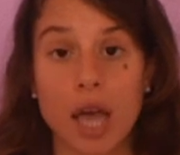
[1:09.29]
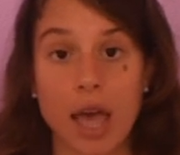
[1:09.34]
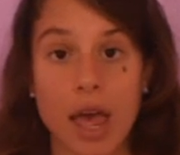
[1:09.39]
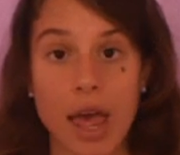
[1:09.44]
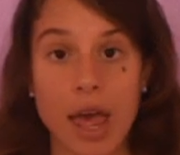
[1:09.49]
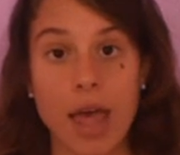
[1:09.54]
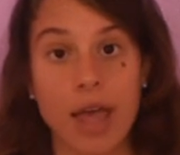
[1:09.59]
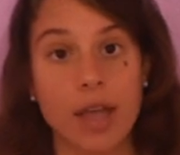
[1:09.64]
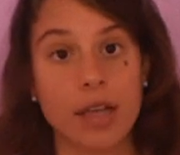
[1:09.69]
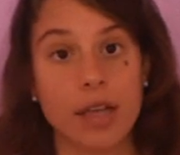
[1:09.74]

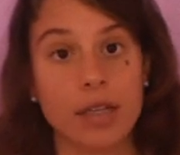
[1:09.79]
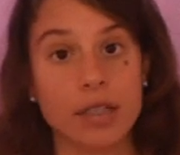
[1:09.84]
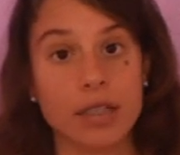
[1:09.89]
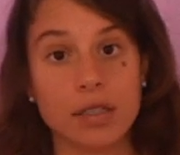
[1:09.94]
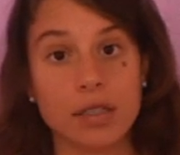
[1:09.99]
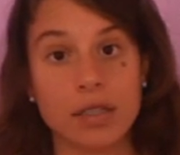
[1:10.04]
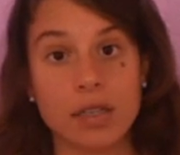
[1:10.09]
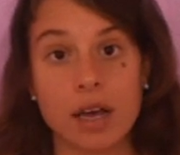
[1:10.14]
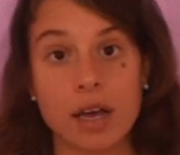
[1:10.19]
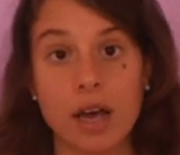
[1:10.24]
and
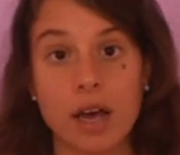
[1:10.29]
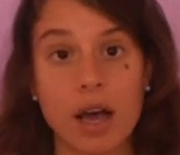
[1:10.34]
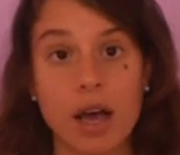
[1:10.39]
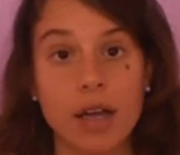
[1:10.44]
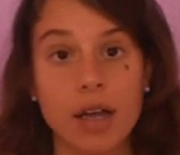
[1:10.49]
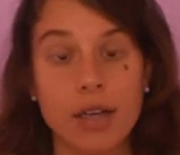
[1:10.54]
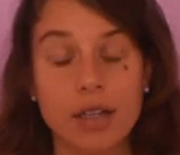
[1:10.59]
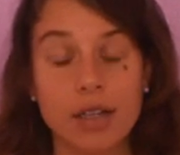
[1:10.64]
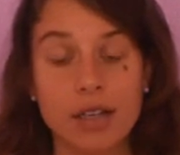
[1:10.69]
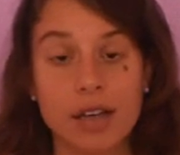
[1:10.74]

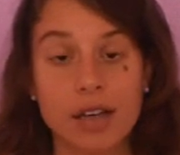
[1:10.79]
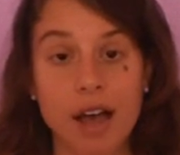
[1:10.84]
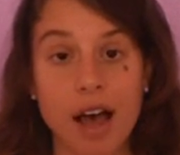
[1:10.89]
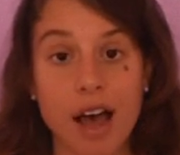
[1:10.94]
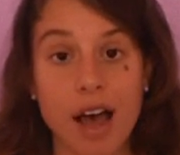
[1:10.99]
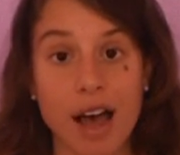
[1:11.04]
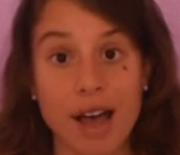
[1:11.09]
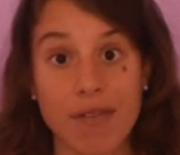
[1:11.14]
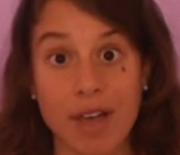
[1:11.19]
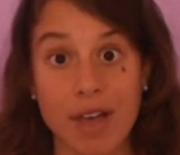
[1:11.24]
not
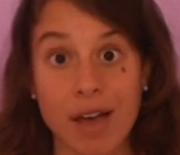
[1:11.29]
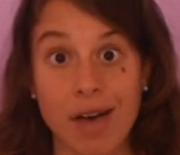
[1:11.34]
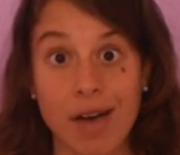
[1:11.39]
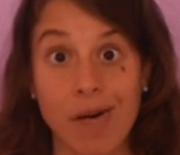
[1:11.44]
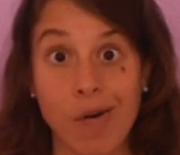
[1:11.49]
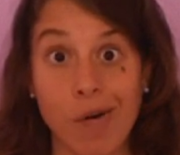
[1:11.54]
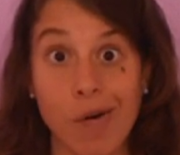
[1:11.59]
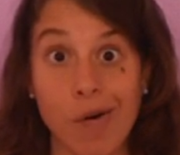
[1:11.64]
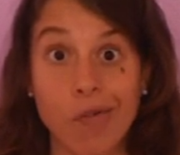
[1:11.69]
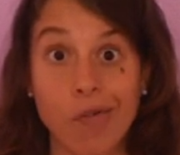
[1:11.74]
have
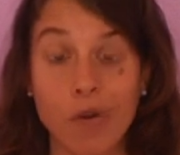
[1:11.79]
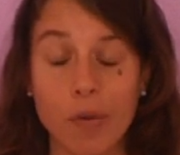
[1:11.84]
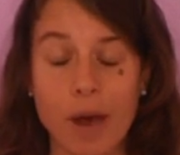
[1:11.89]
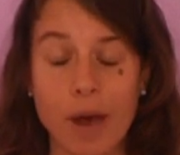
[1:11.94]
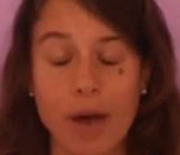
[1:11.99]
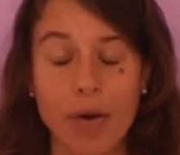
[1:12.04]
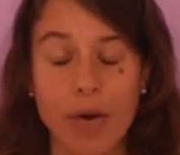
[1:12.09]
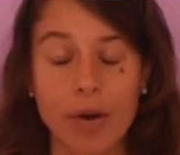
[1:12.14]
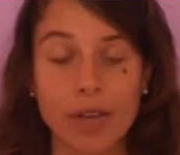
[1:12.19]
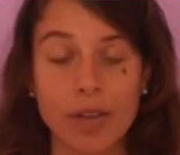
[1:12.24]
that
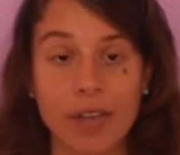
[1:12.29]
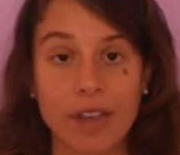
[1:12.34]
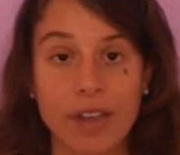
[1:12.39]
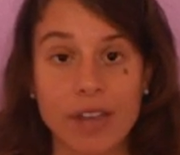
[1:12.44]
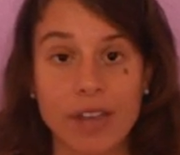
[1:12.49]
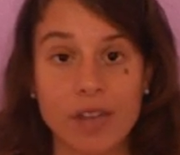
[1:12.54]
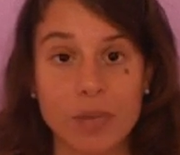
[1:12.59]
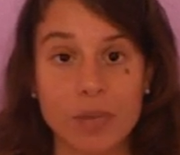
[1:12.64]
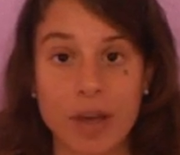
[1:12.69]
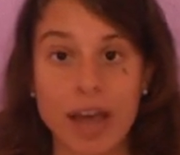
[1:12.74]
overpowering
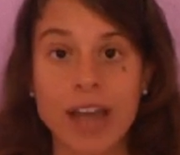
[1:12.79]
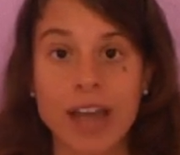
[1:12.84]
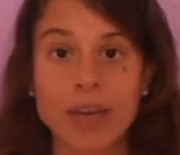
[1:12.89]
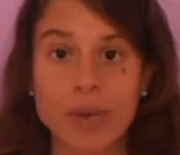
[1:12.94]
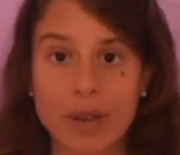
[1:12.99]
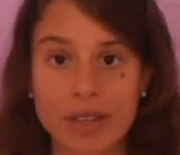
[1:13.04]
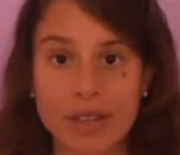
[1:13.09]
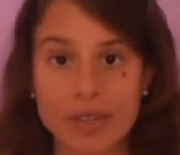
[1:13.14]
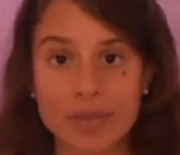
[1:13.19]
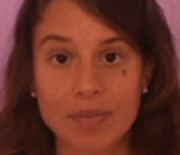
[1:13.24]
taste. But
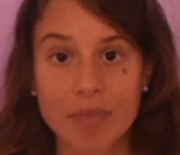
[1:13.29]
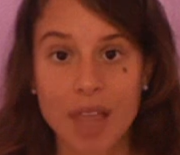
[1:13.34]
anyways,